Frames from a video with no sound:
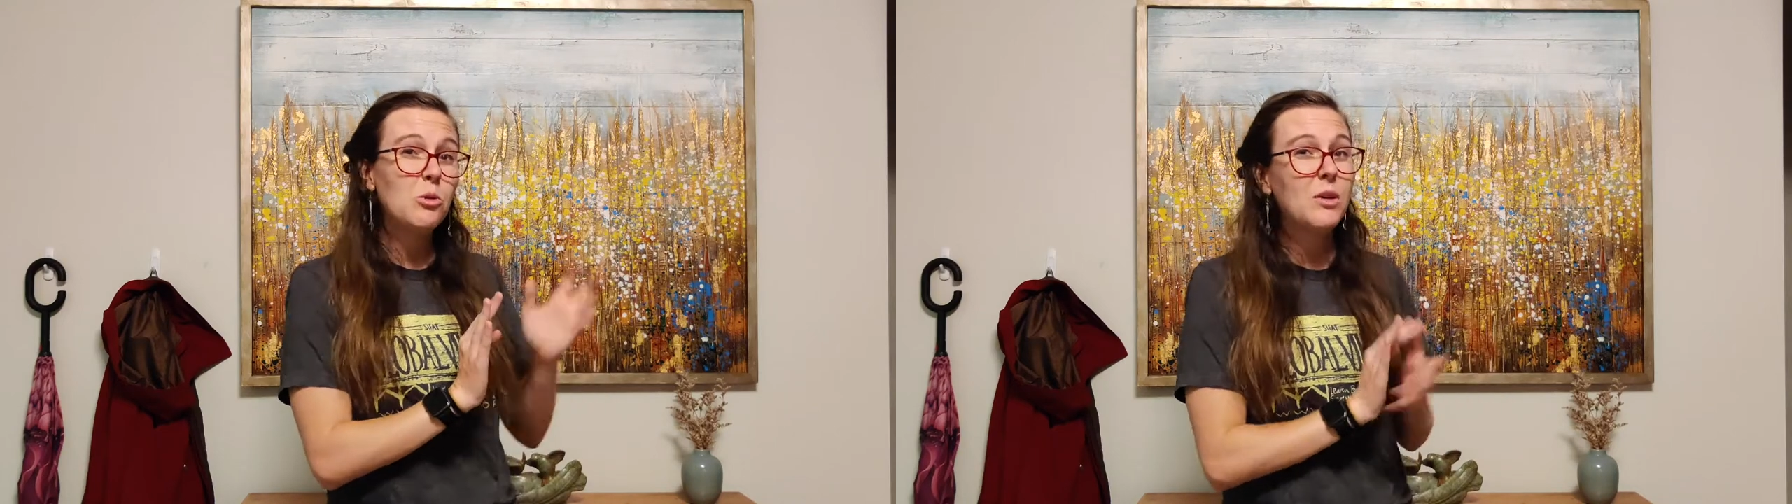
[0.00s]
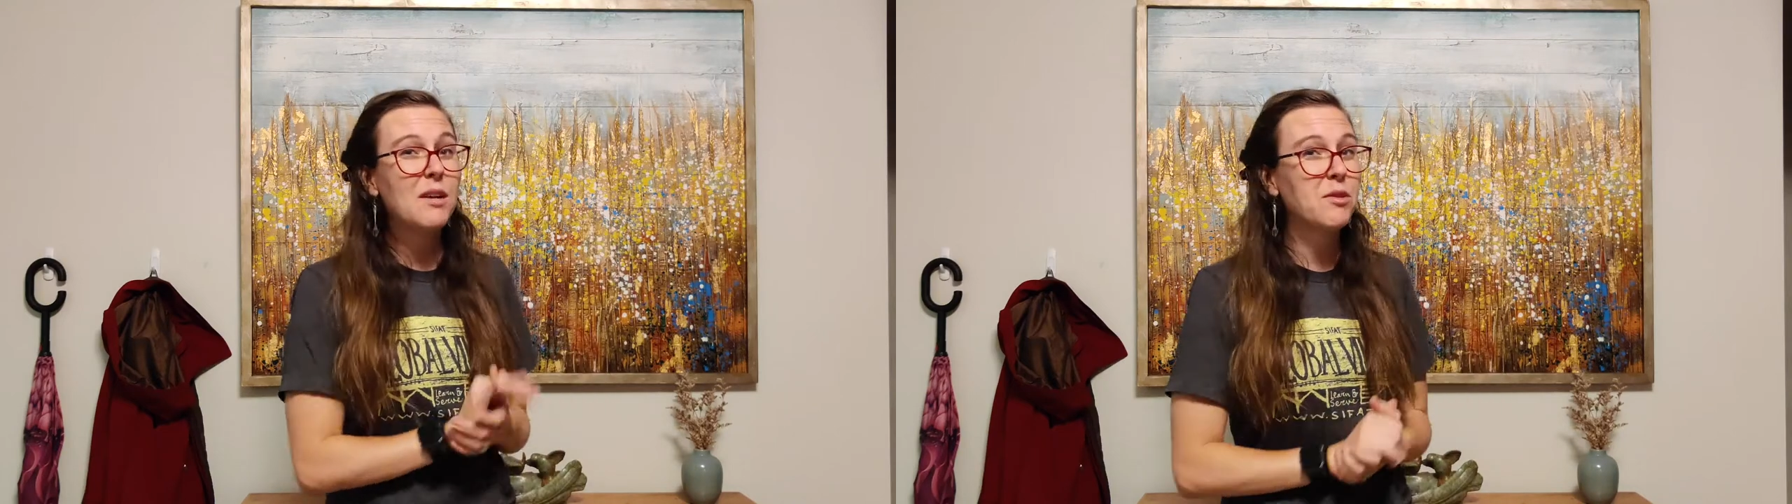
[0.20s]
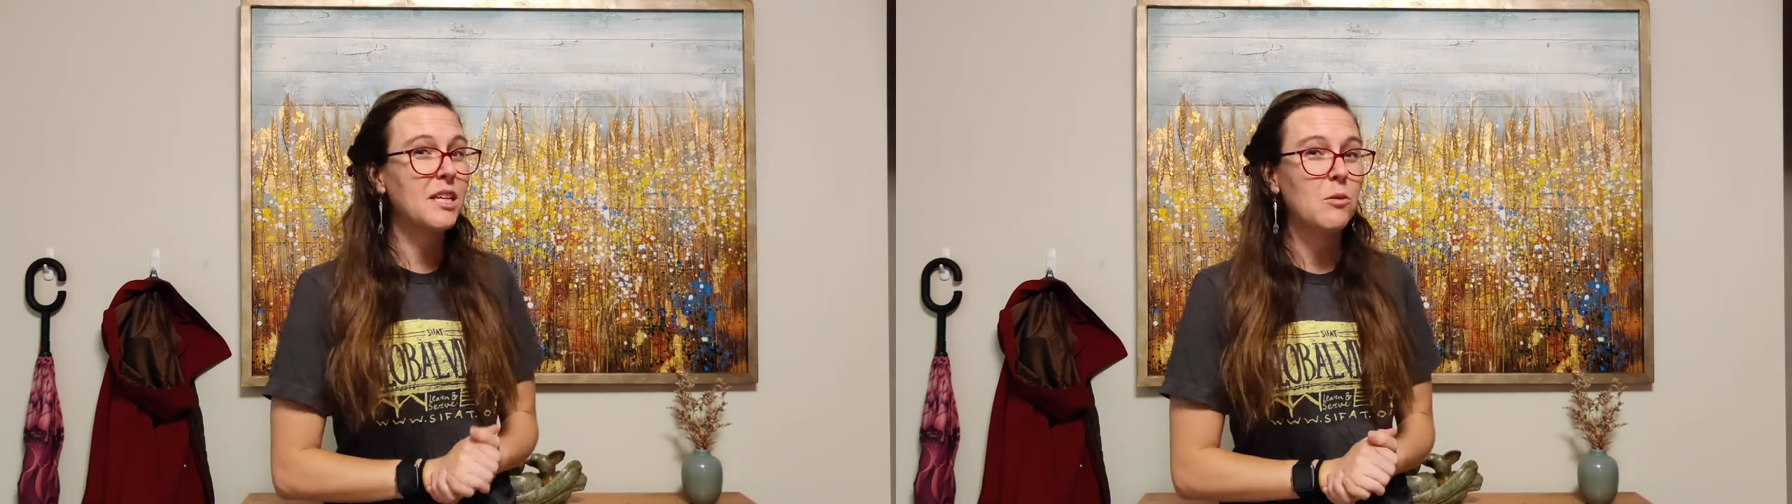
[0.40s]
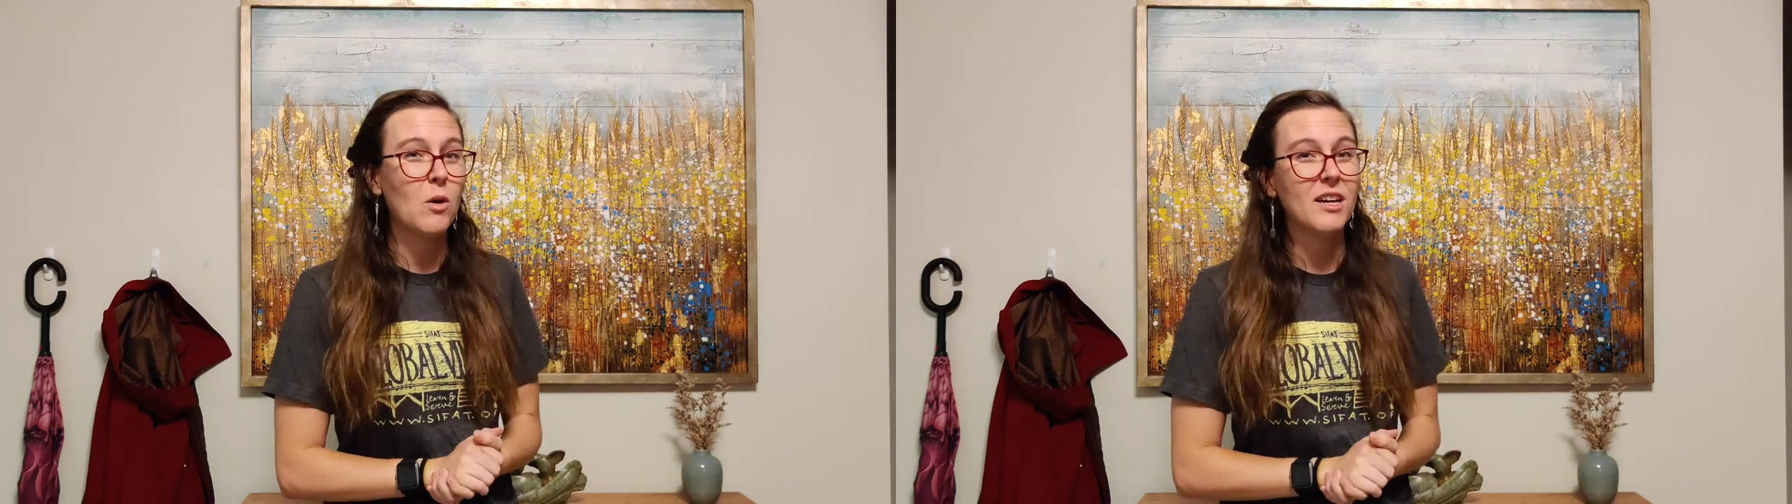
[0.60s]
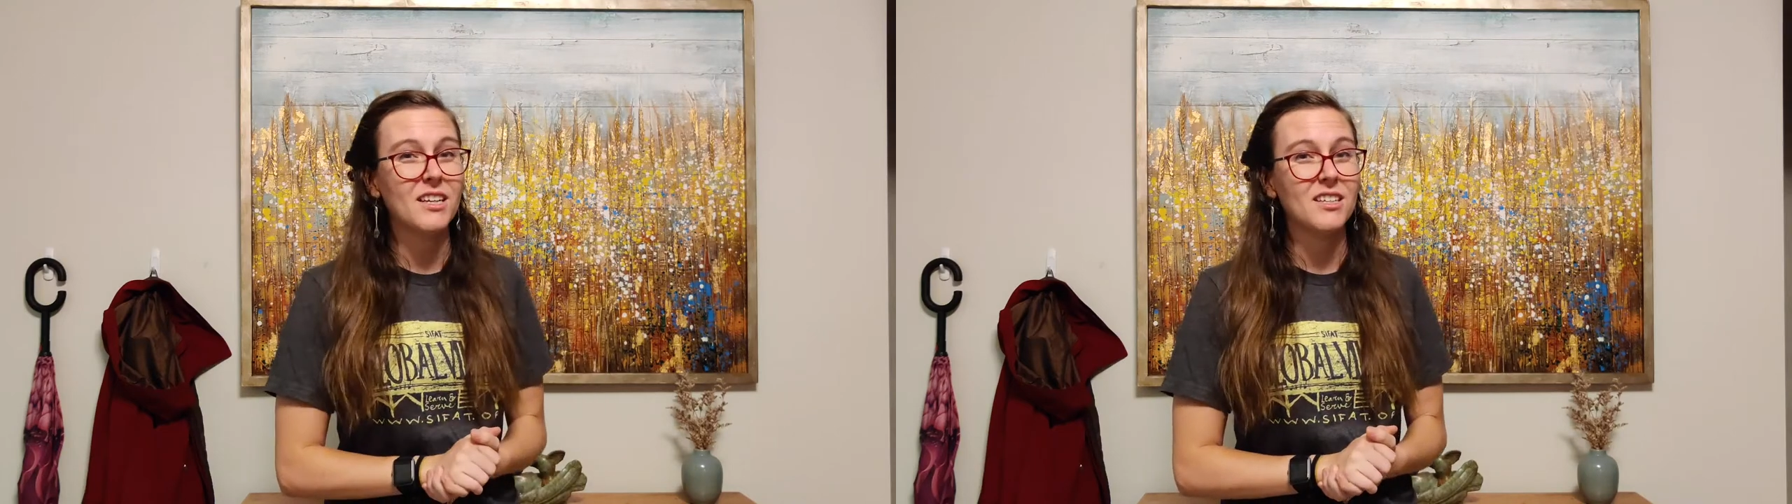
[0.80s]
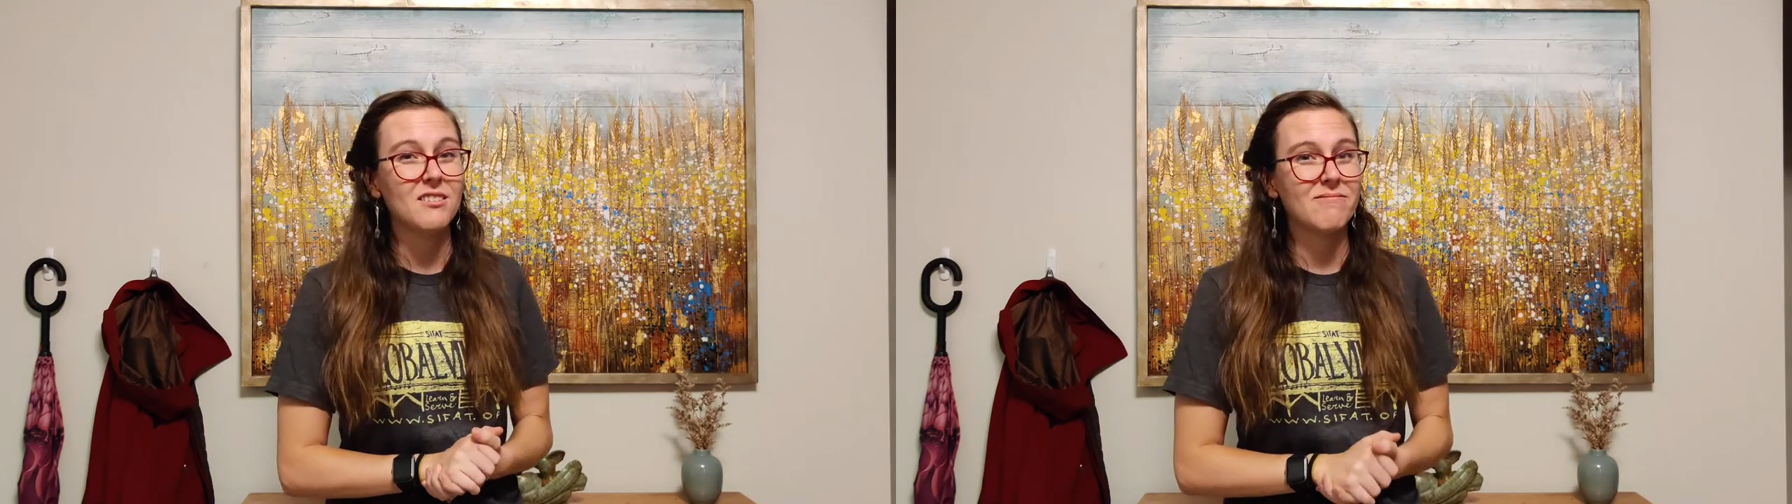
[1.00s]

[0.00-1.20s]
whatever he wanted,